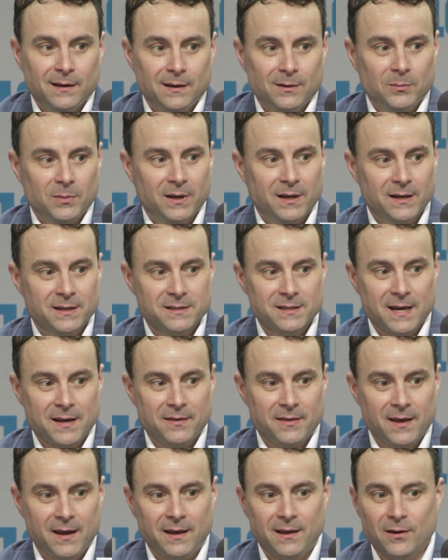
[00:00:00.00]
because I
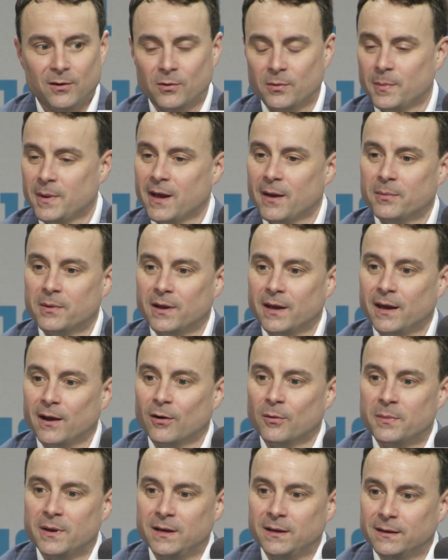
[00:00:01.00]
think he'll be able to
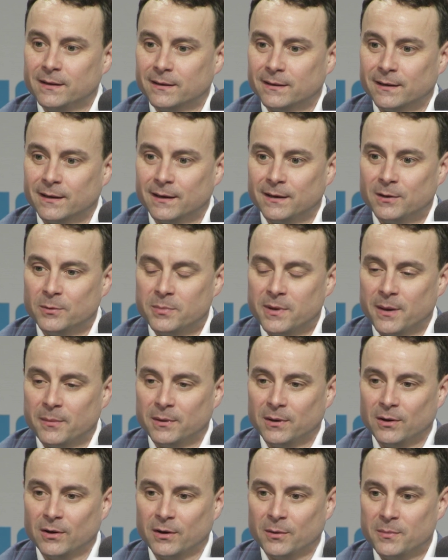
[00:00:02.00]
hear me and he'll be able
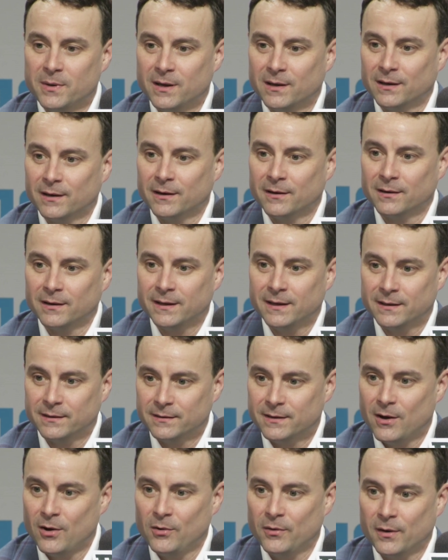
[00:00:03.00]
to look at me clearly and
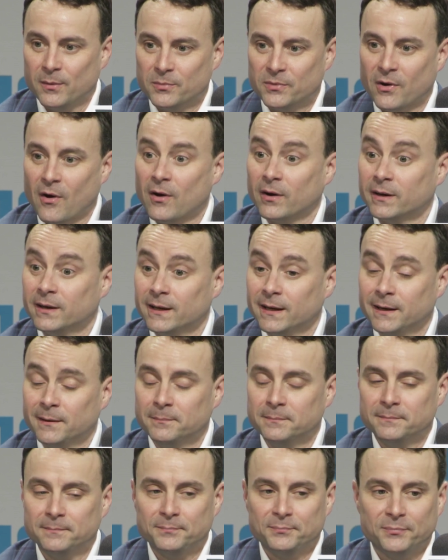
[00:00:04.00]
know that I'm talking to
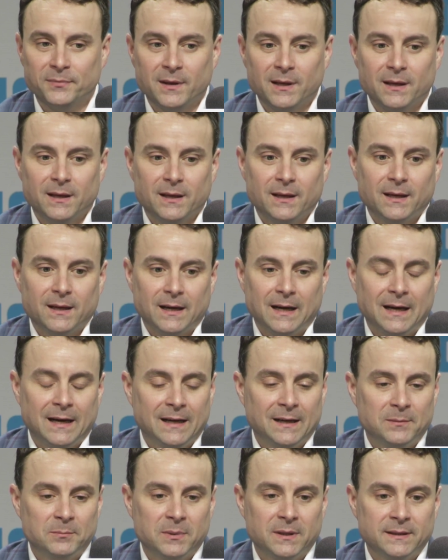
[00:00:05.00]
him.
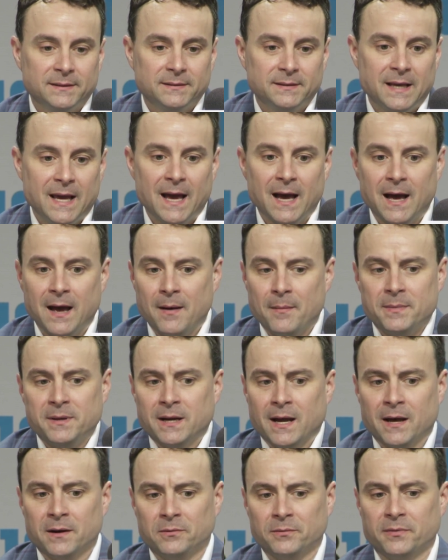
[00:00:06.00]
But, yeah, I mean,
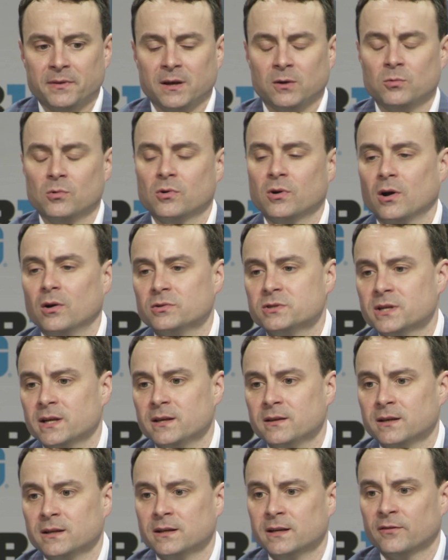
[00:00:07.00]
I don't think we'll coach
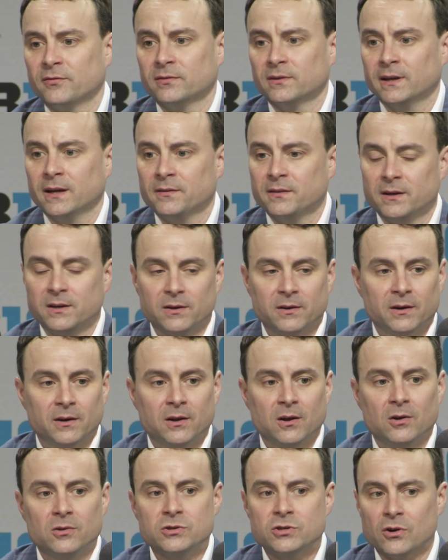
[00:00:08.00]
anything differently. I think you're going to
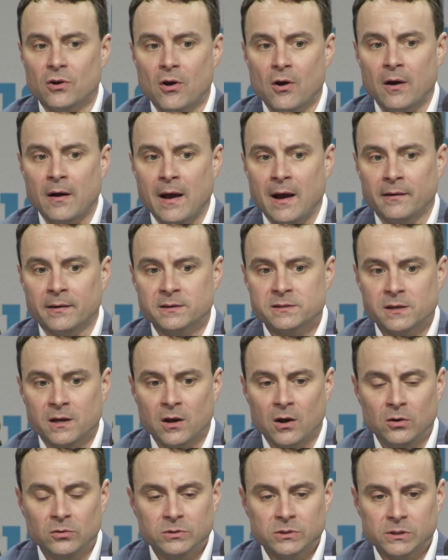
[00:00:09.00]
coach your heart out as a
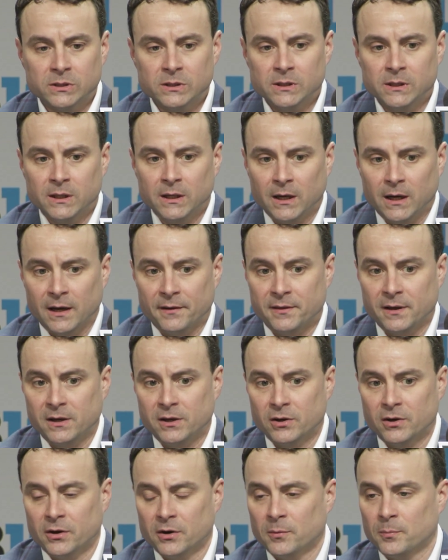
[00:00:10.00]
coach. I think
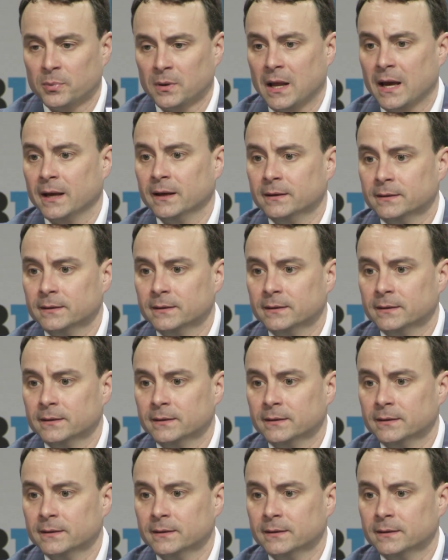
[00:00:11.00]
you're going to play